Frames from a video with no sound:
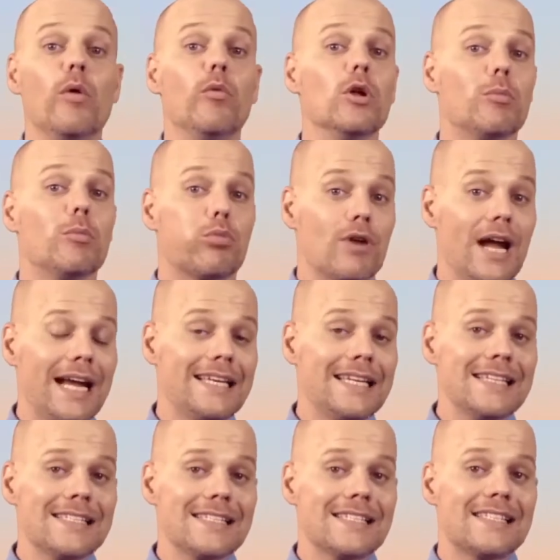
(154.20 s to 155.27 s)
We will
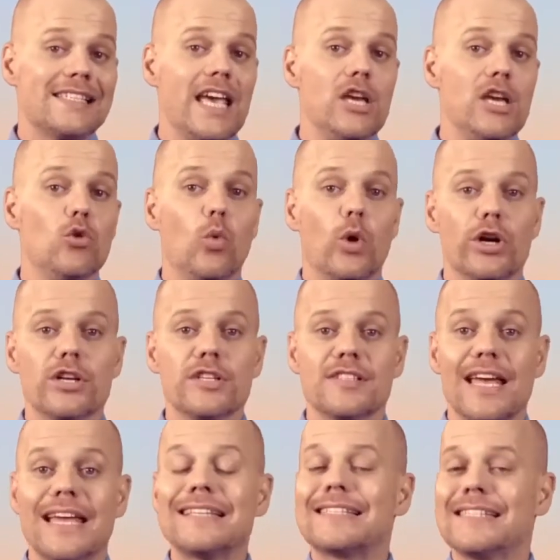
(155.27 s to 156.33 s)
practice saying
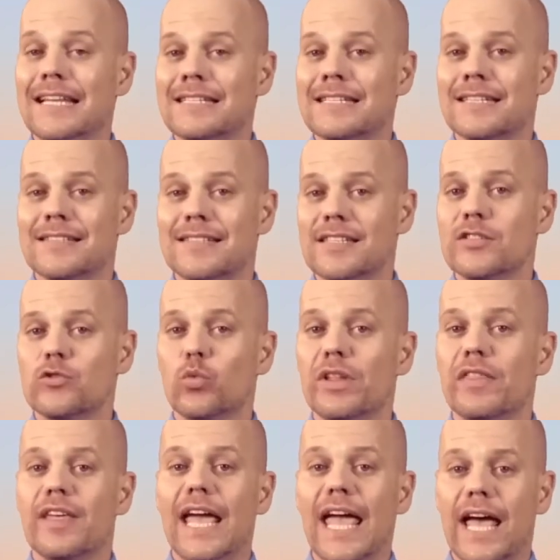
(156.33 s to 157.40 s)
words and sentences
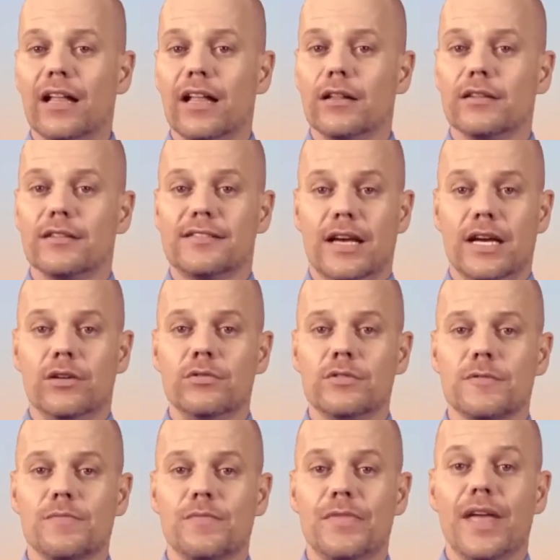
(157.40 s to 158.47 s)
with the L
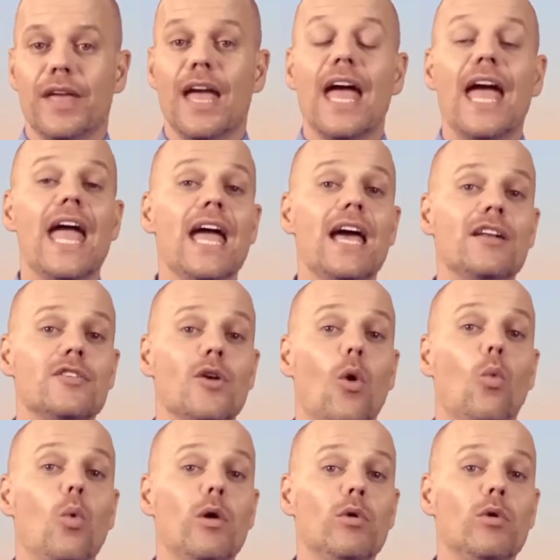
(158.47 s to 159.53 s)
sound, and
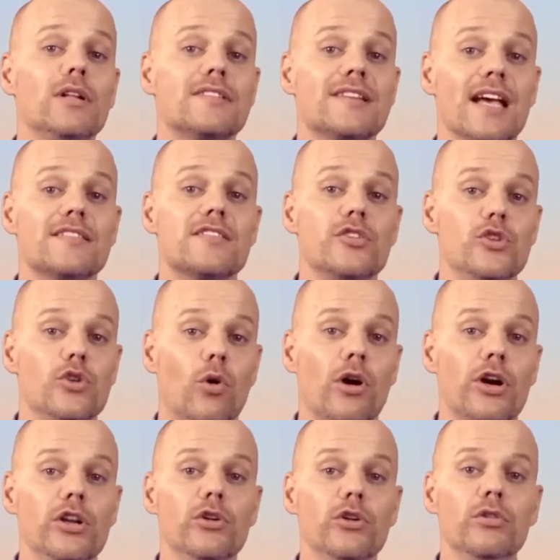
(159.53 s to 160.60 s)
we will test
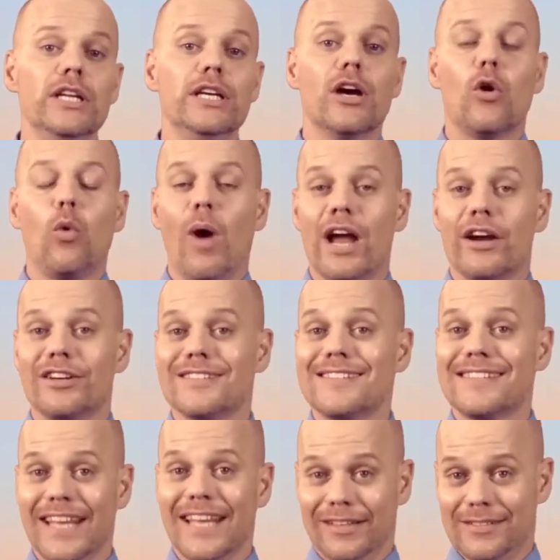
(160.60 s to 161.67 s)
your newly
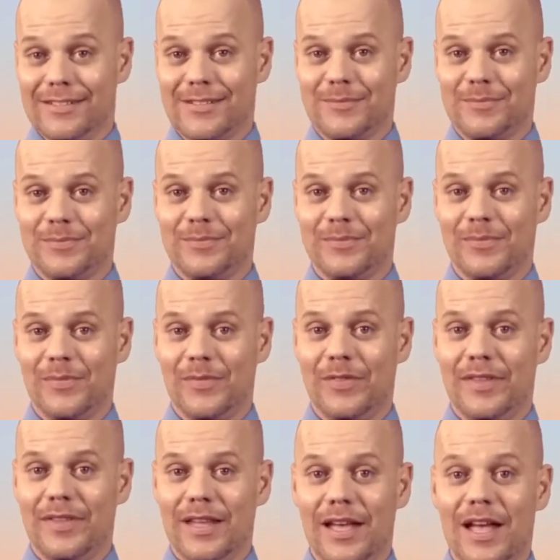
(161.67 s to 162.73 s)
acquired skills.
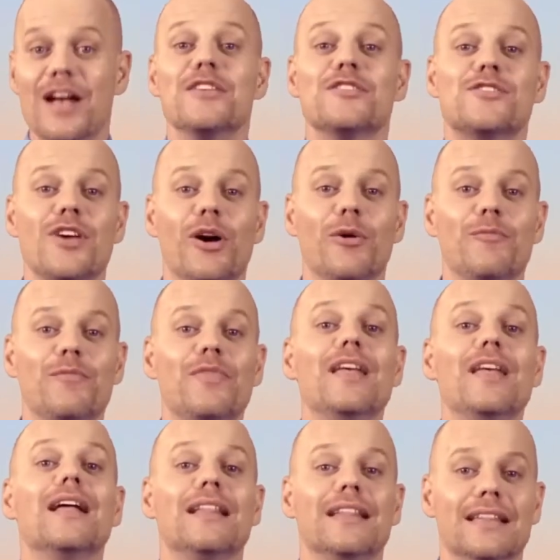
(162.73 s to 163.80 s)
So,
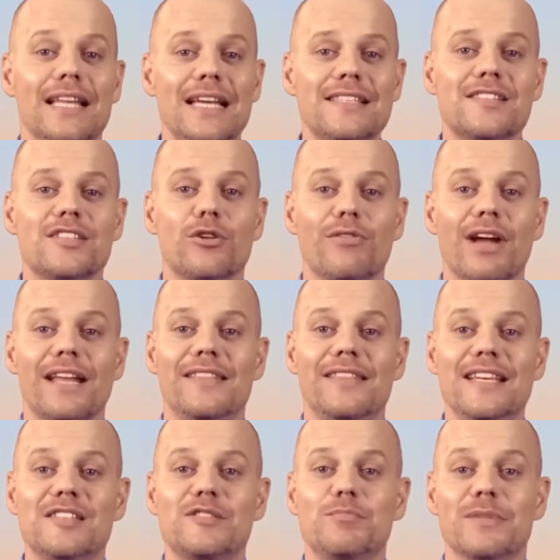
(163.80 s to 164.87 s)
let's
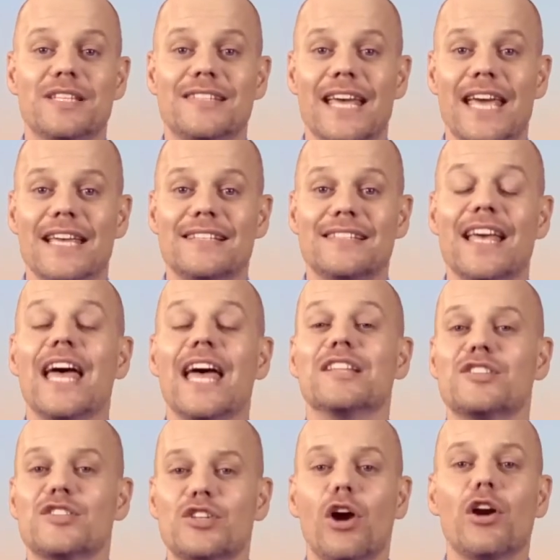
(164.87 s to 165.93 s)
correct these mistakes
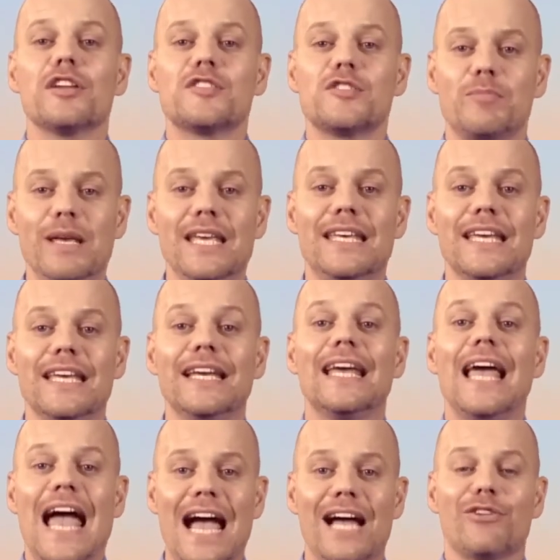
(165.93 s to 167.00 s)
and start
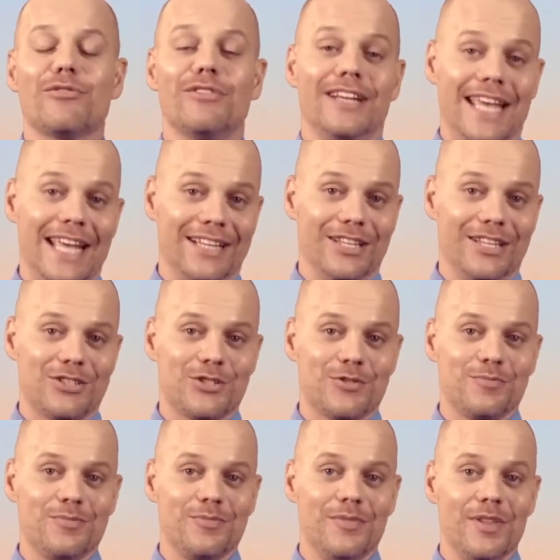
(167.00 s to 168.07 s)
speaking accurate
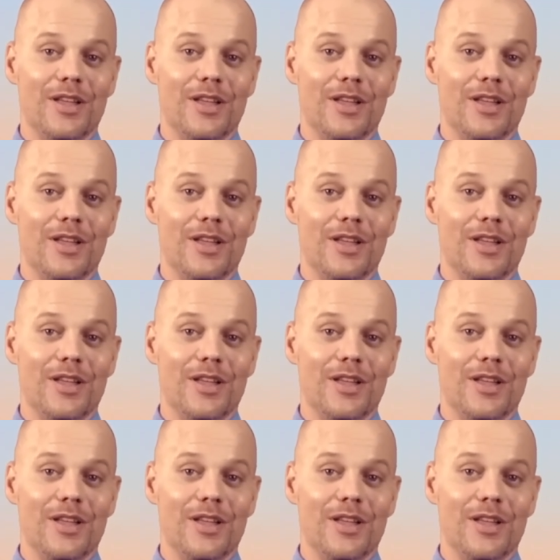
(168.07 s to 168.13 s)
English.